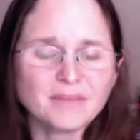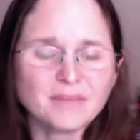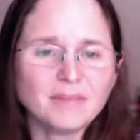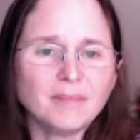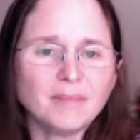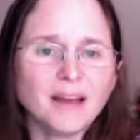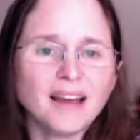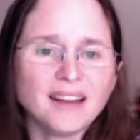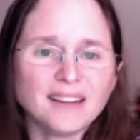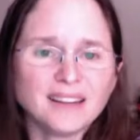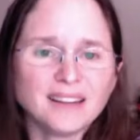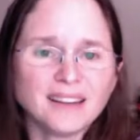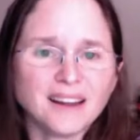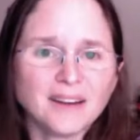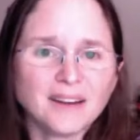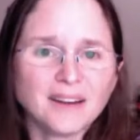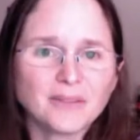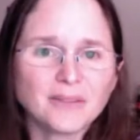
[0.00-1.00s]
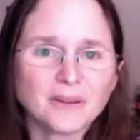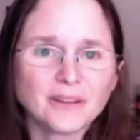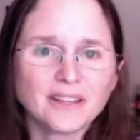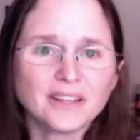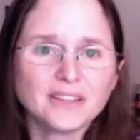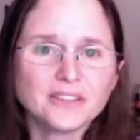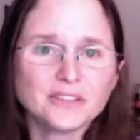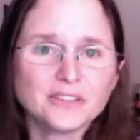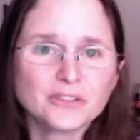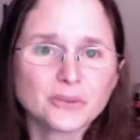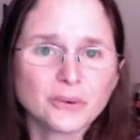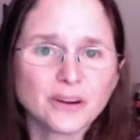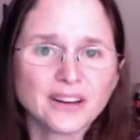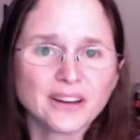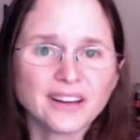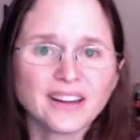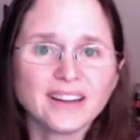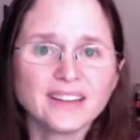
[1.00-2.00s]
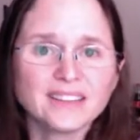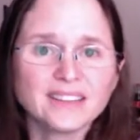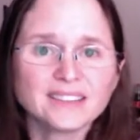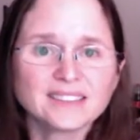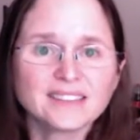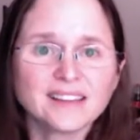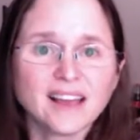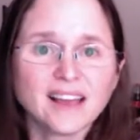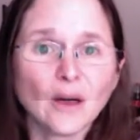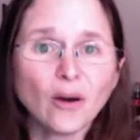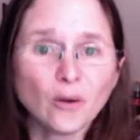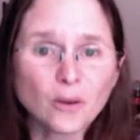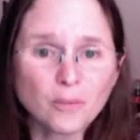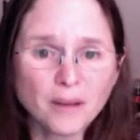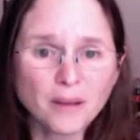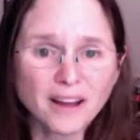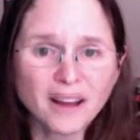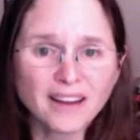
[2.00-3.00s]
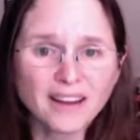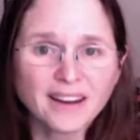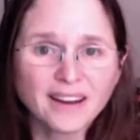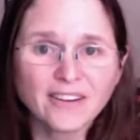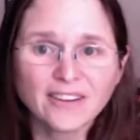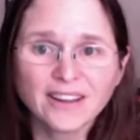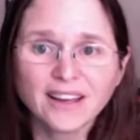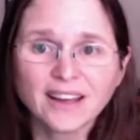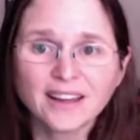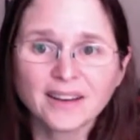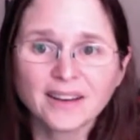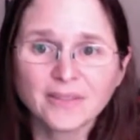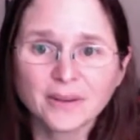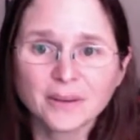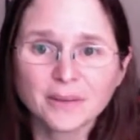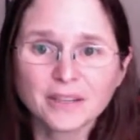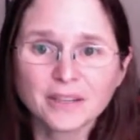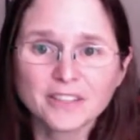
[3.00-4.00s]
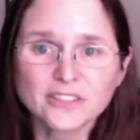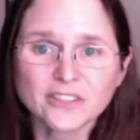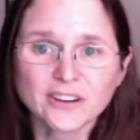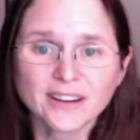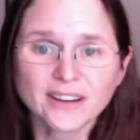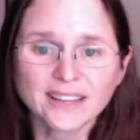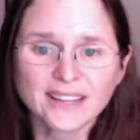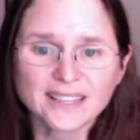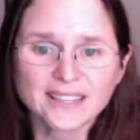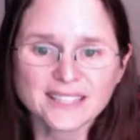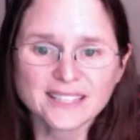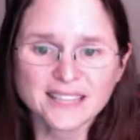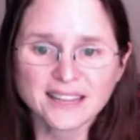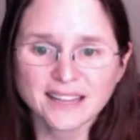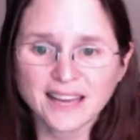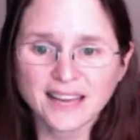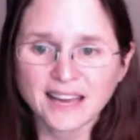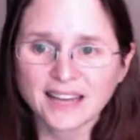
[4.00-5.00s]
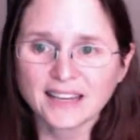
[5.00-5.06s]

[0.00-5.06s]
Matt and I really enjoy is the Elkmont area, and I want to make sure I get to that.